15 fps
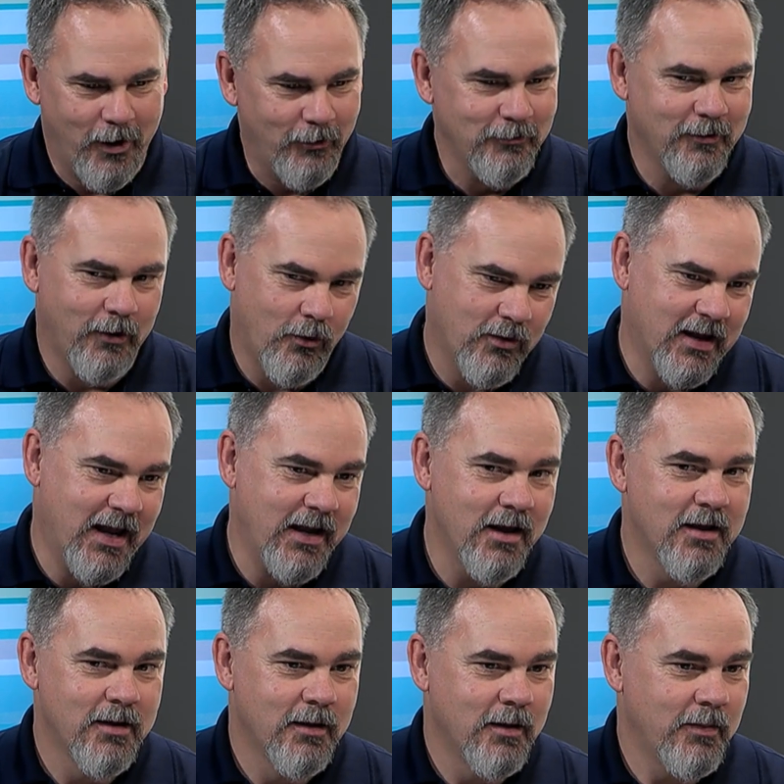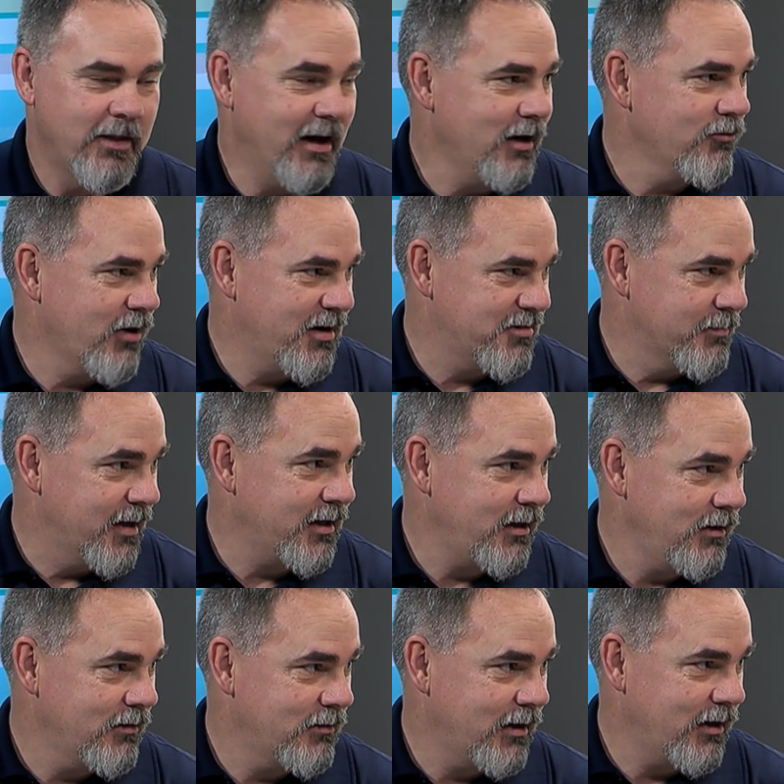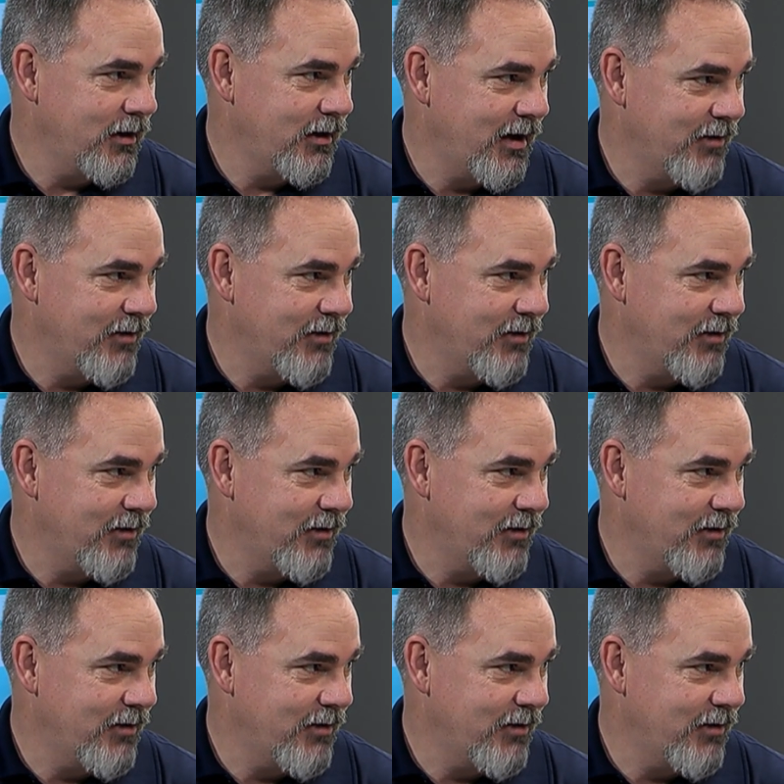well, okay, they can raise money. They